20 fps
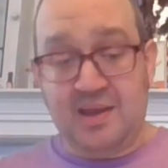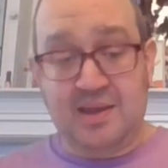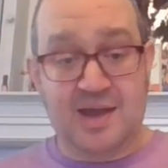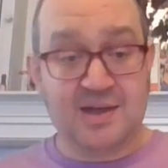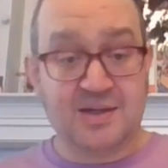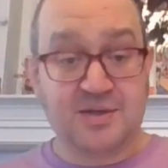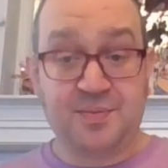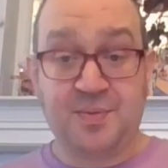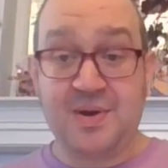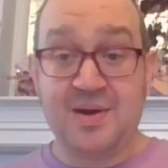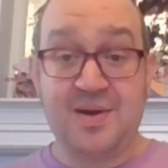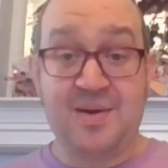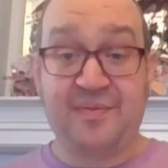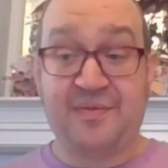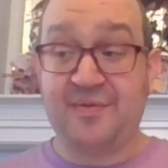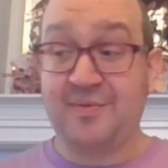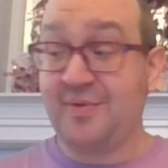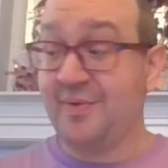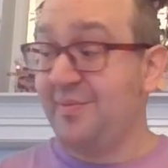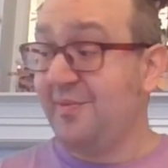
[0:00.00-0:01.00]
Thanks for putting up
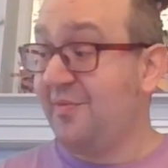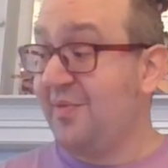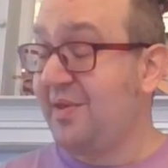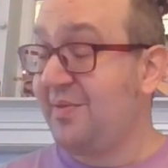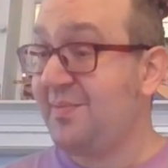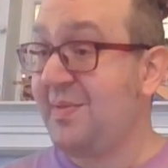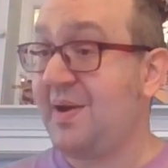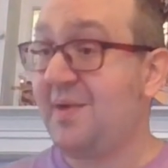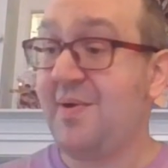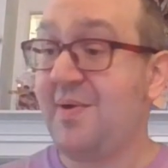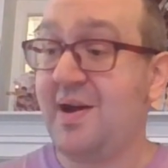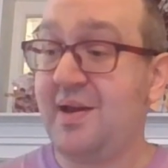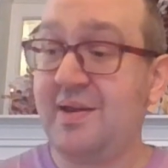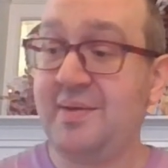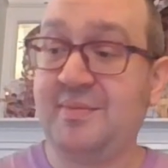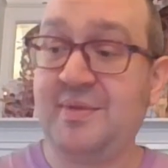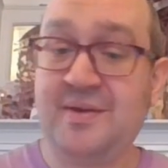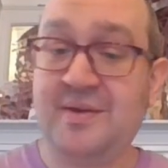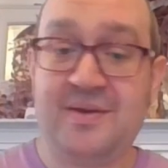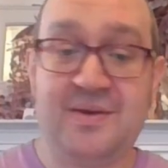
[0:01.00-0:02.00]
with me while
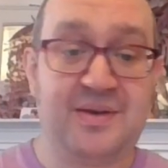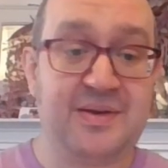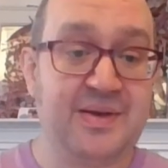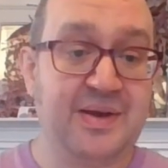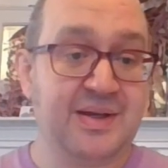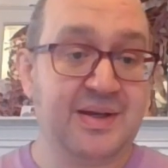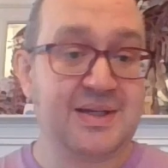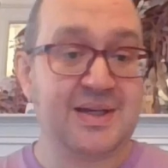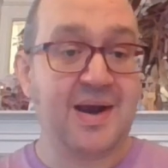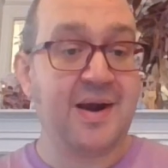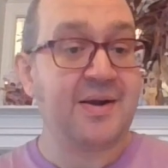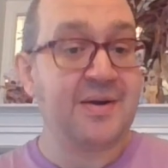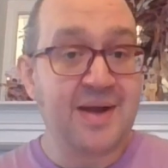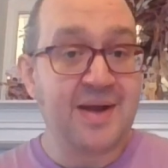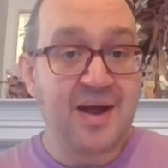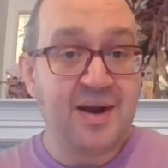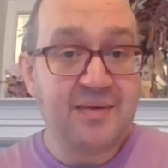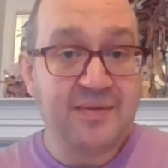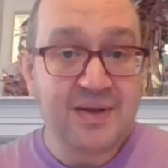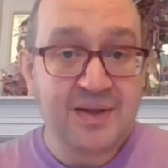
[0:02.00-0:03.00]
I'm a little tired and
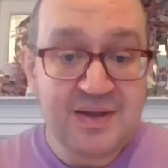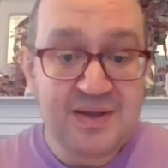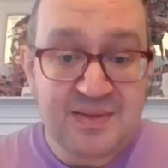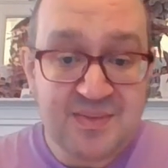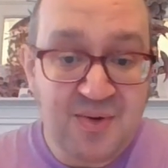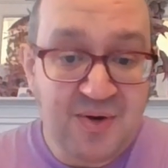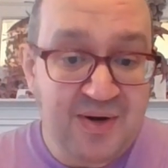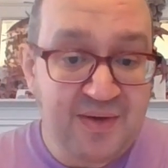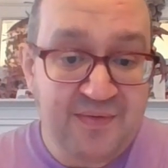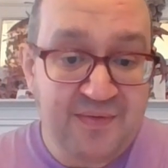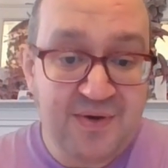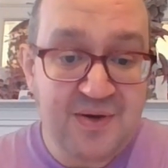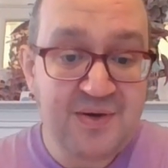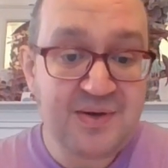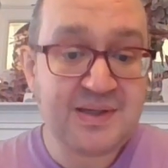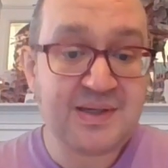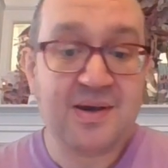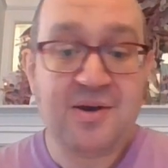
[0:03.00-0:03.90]
out of it this morning, folks.